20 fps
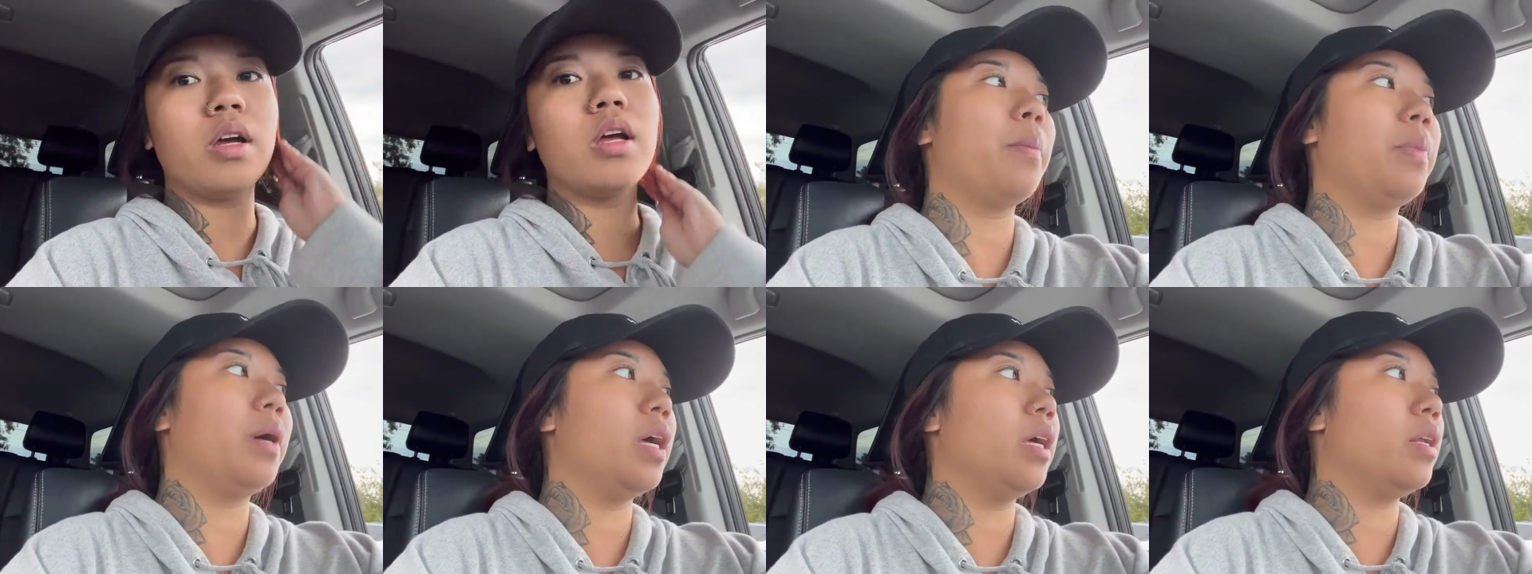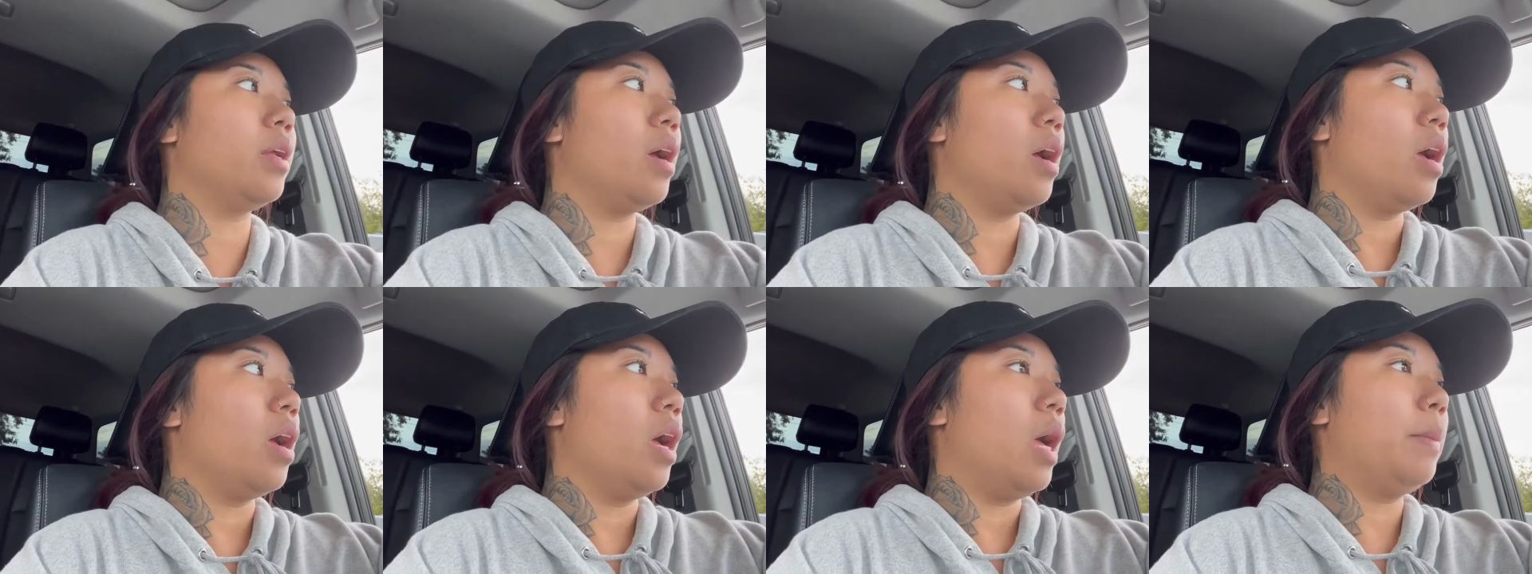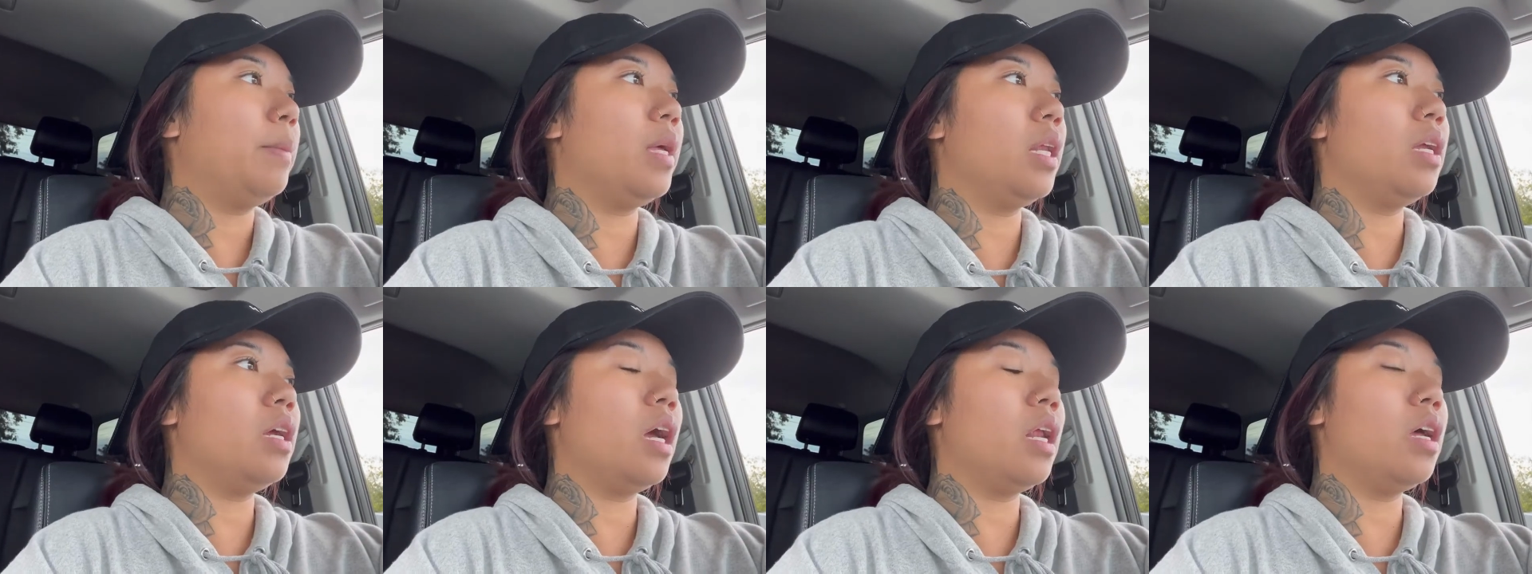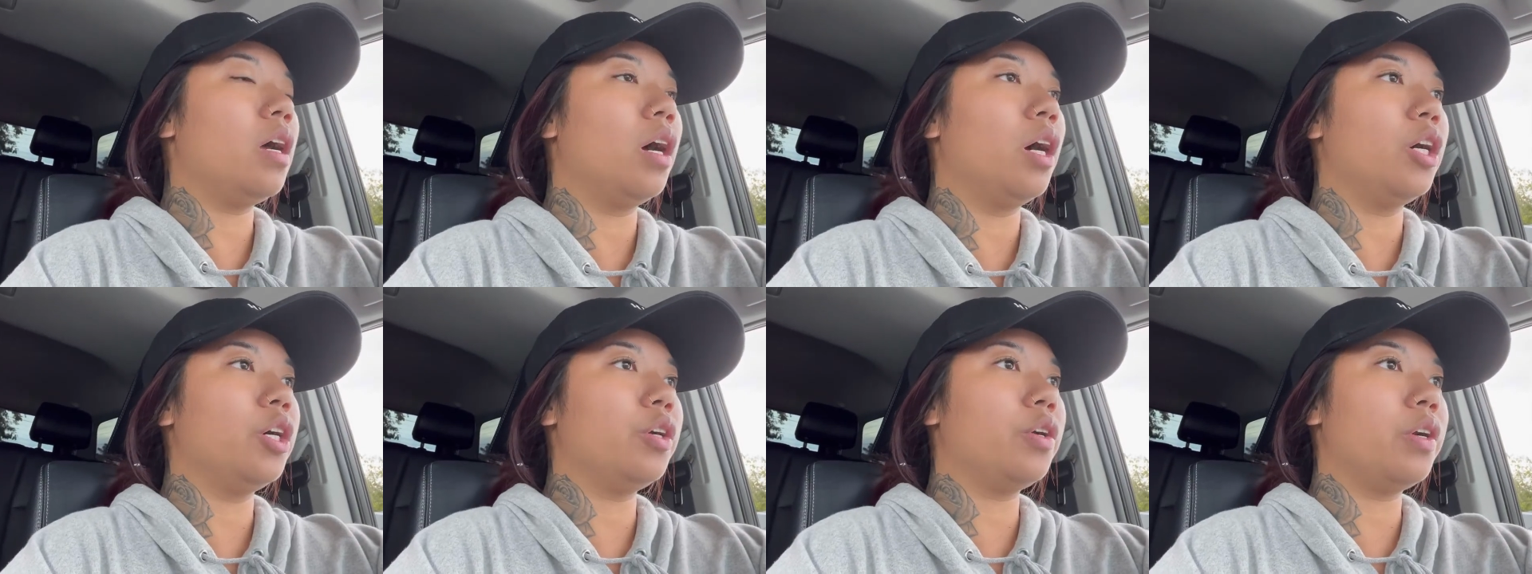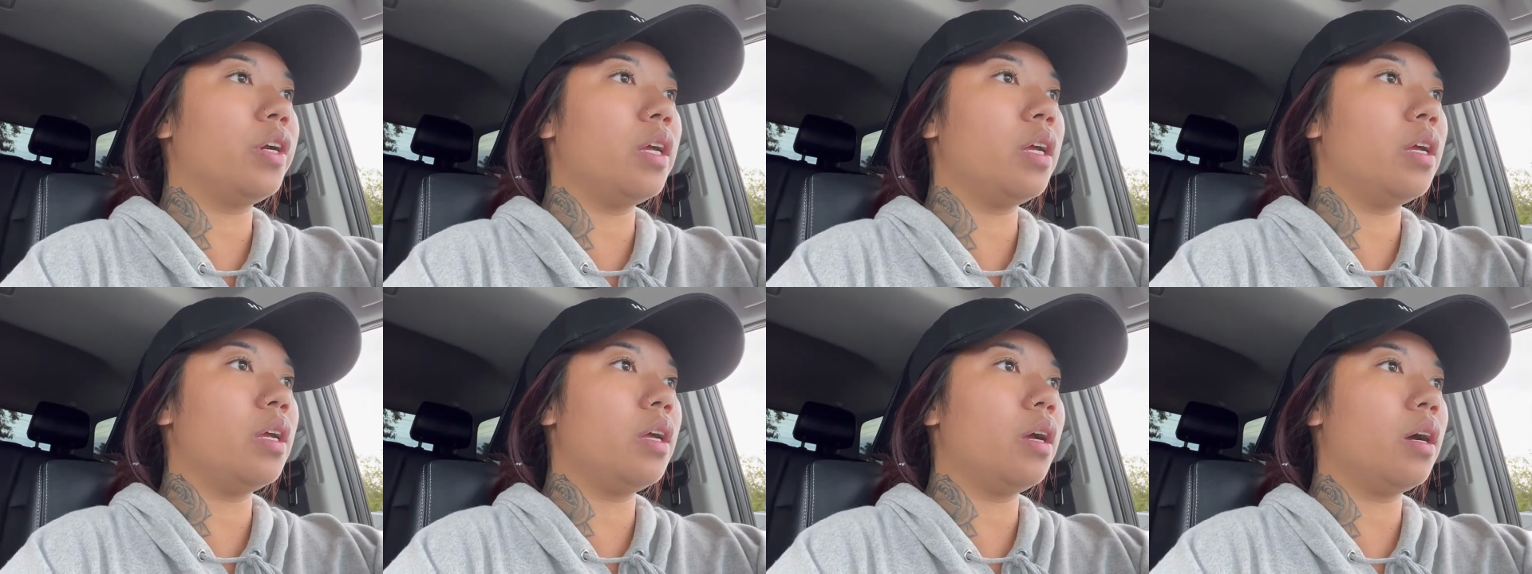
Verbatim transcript: But I'm getting kind of hungry.